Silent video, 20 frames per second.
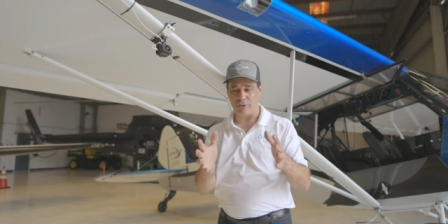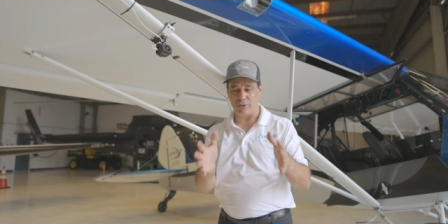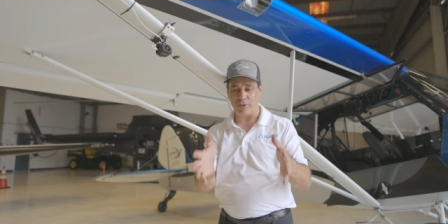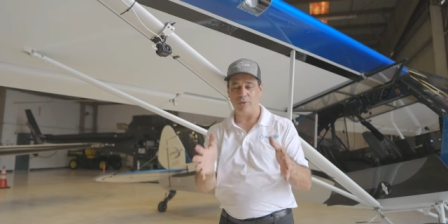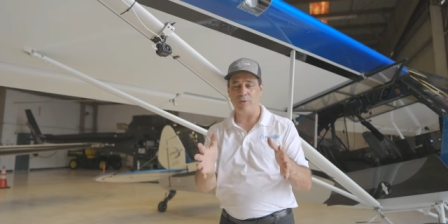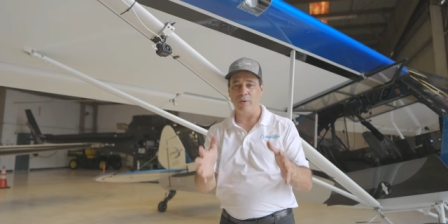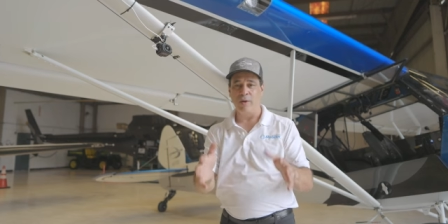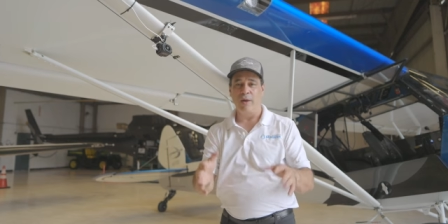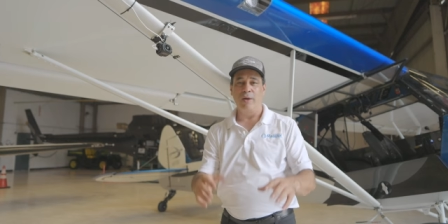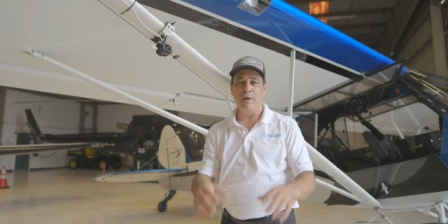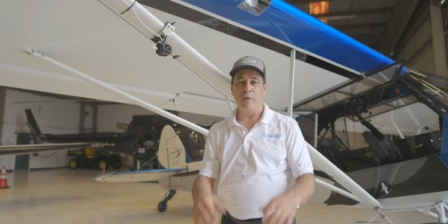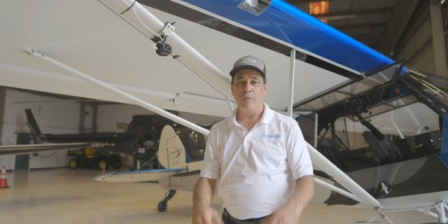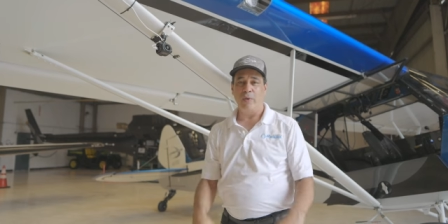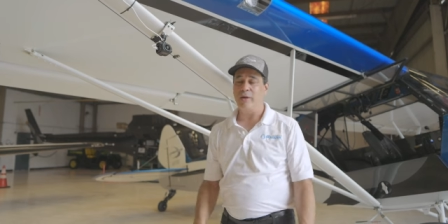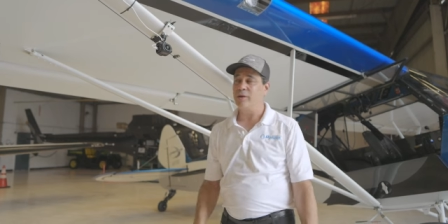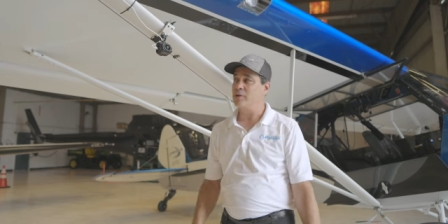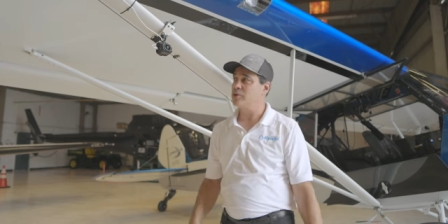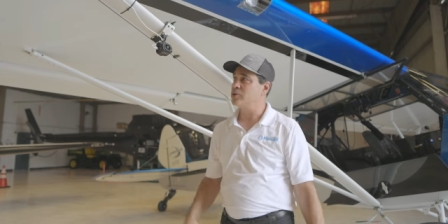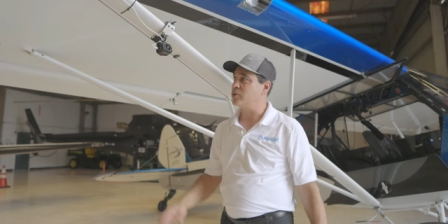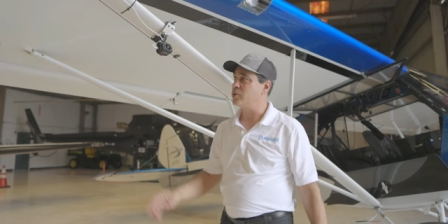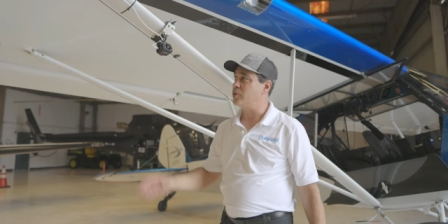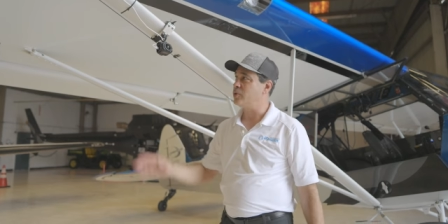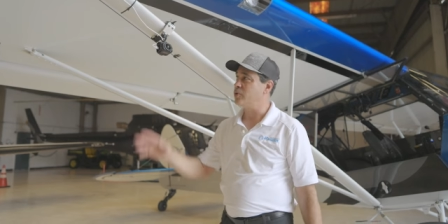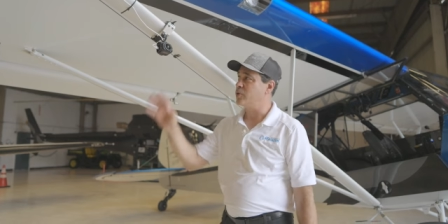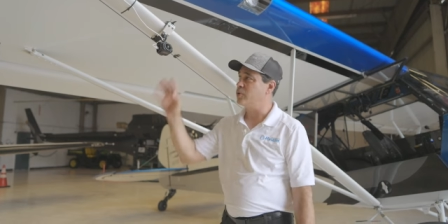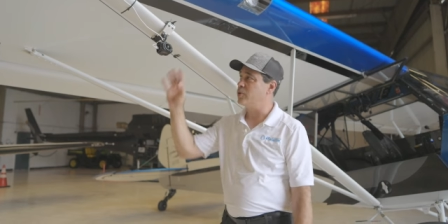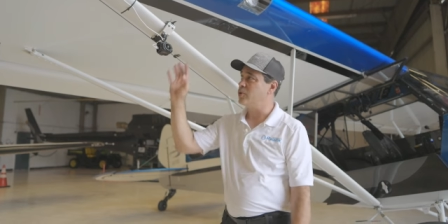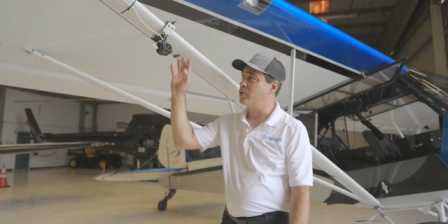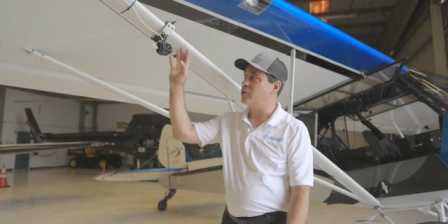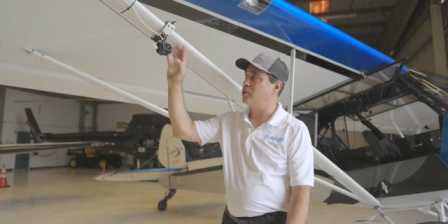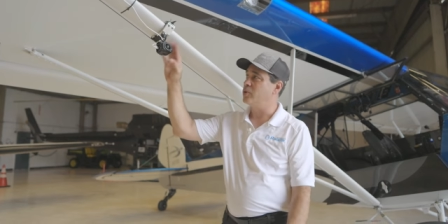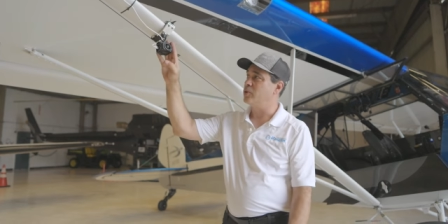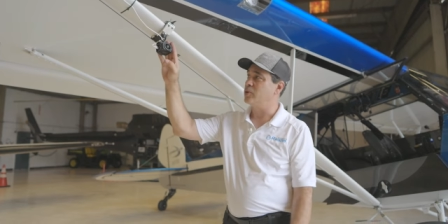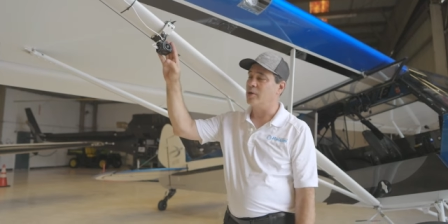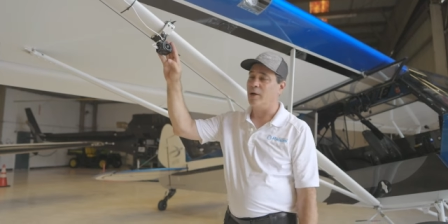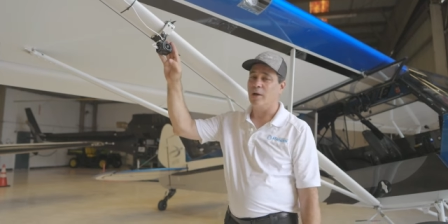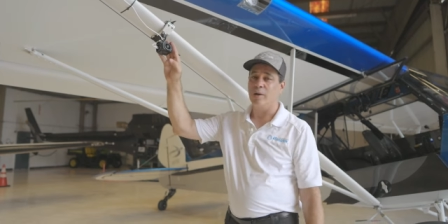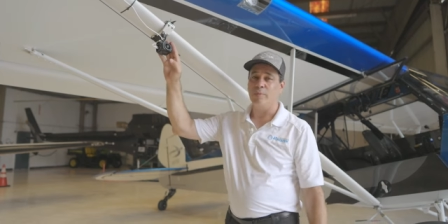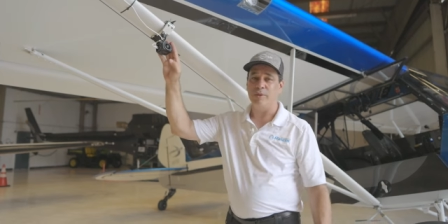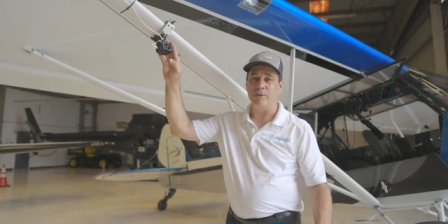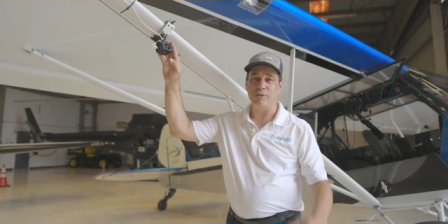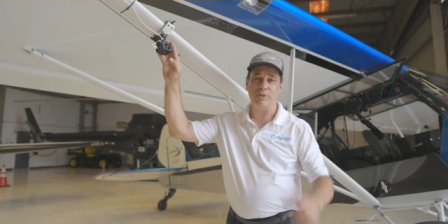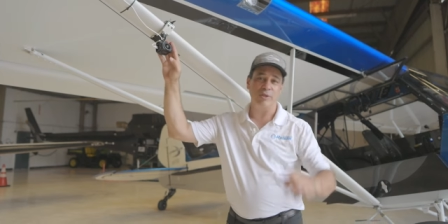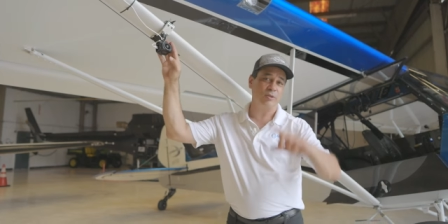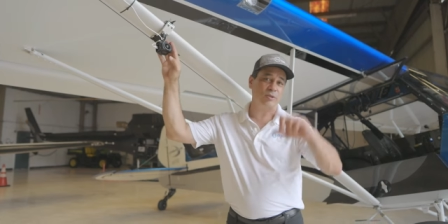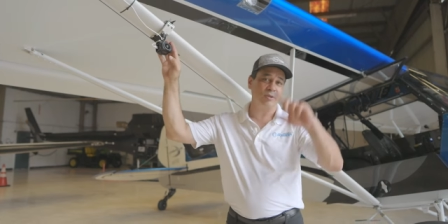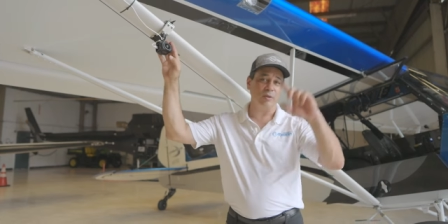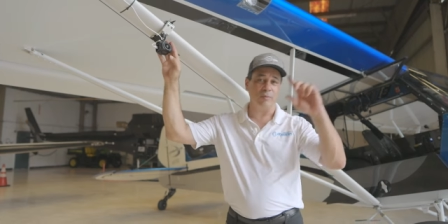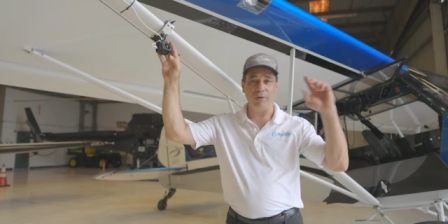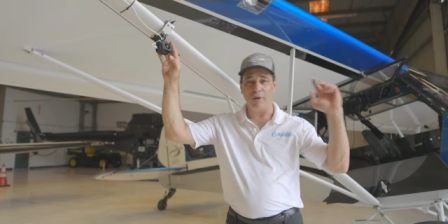So we can control the whole Garmin system